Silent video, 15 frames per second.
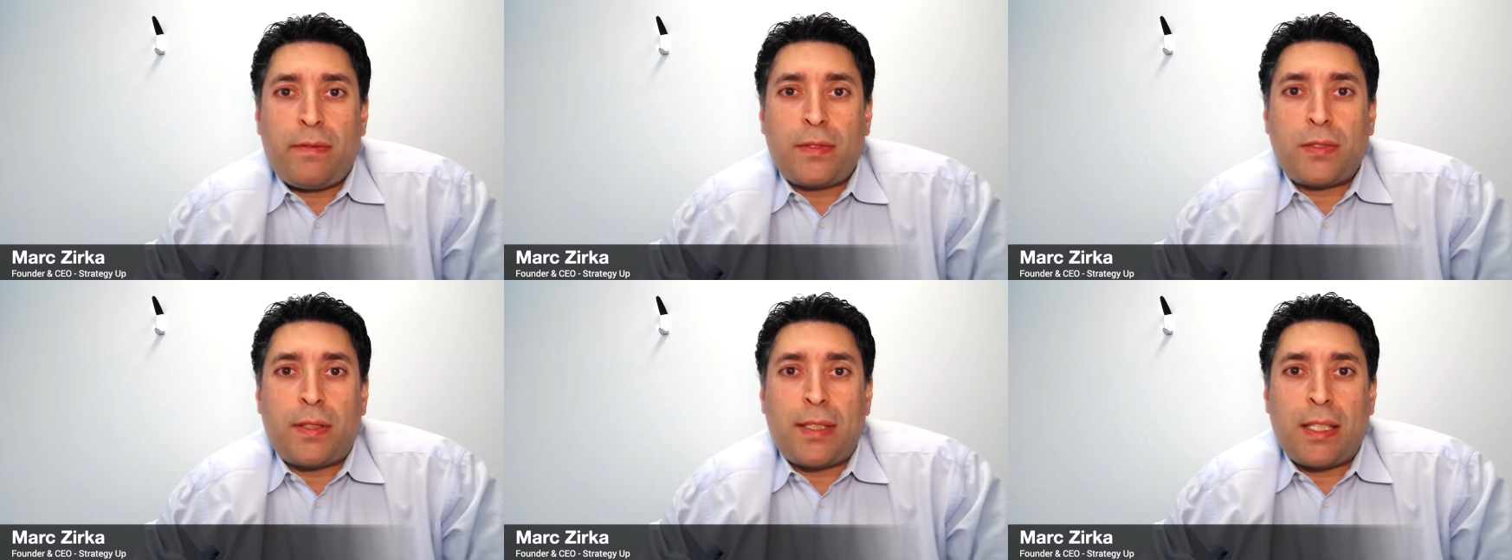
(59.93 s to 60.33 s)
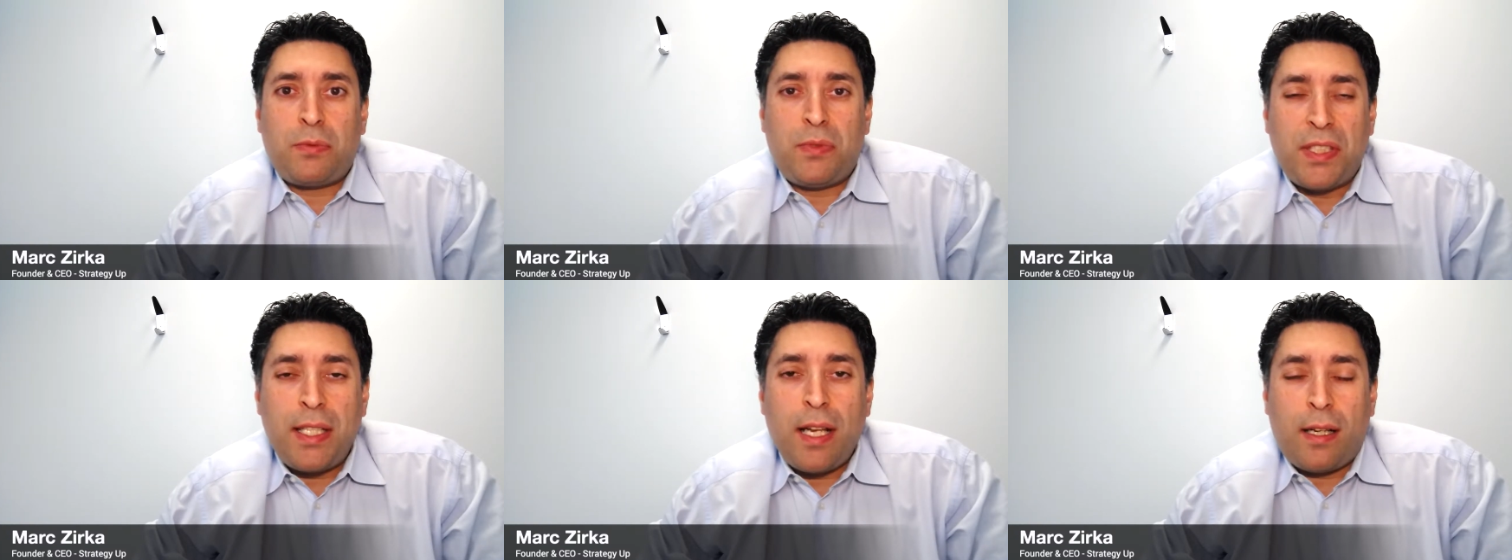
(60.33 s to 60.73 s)
so that
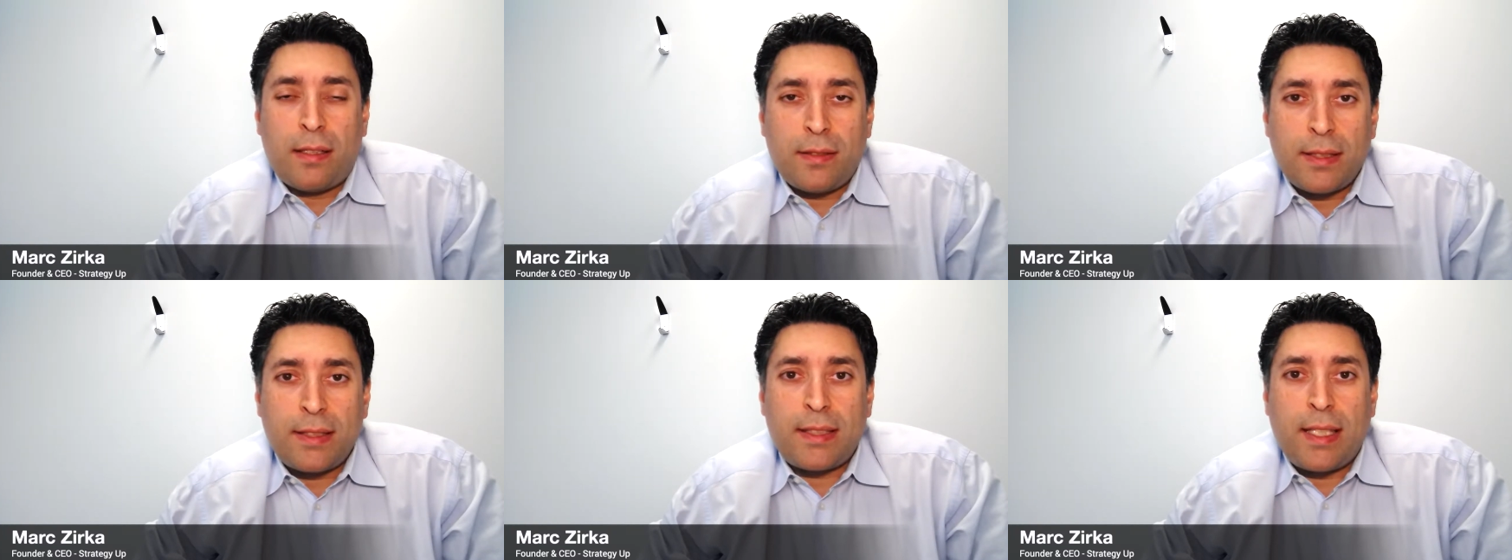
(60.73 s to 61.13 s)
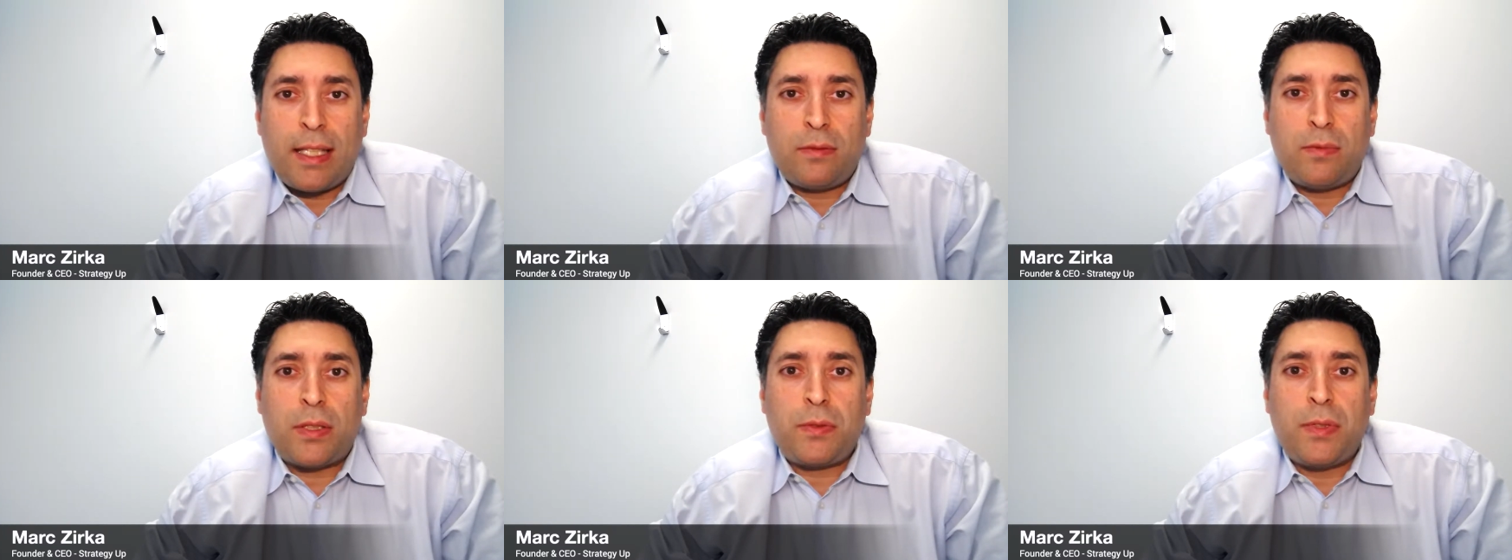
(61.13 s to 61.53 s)
we really
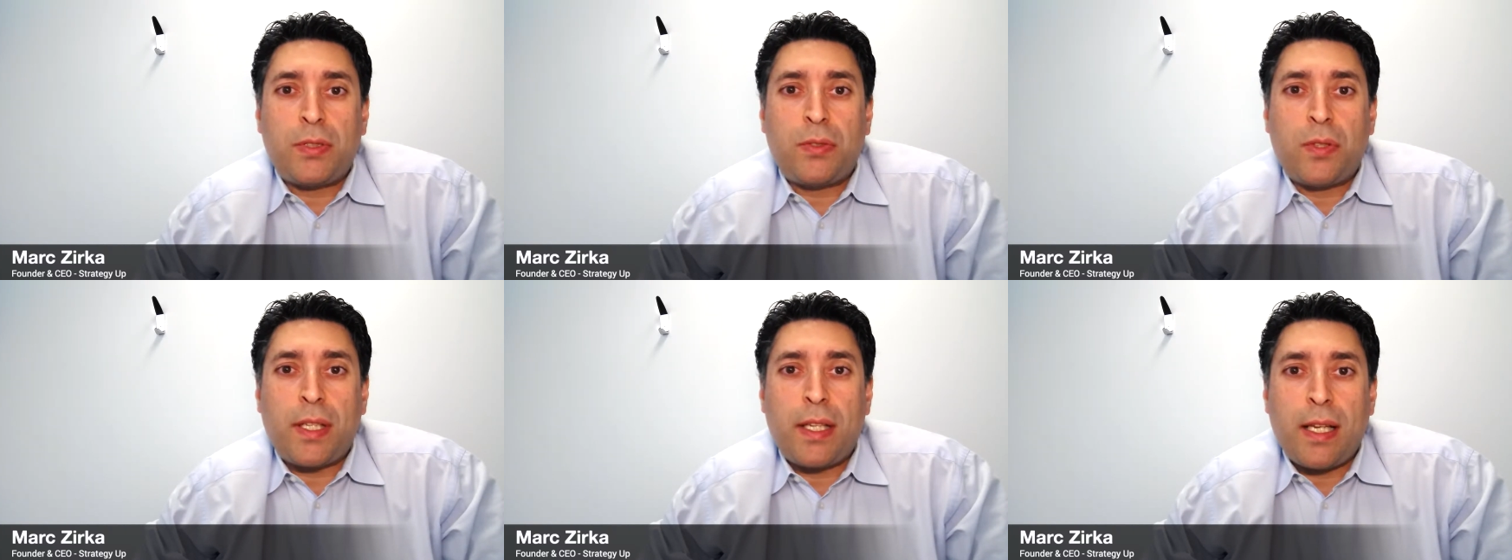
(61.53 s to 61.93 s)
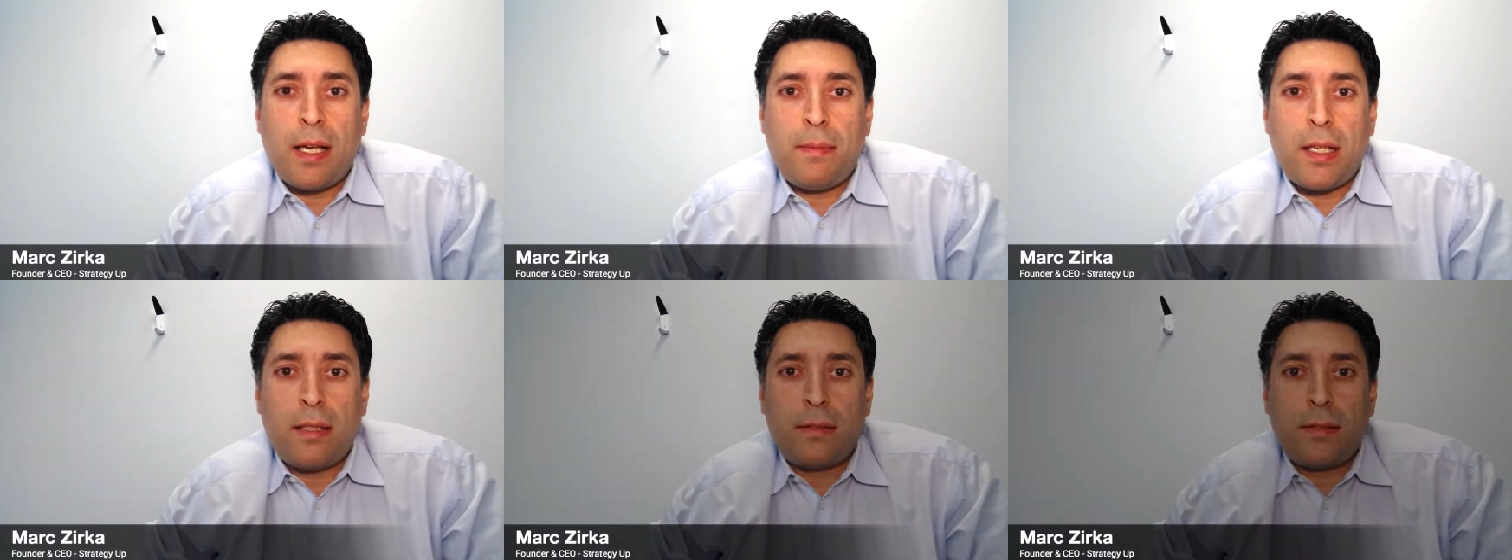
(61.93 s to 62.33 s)
understand what we're talking about.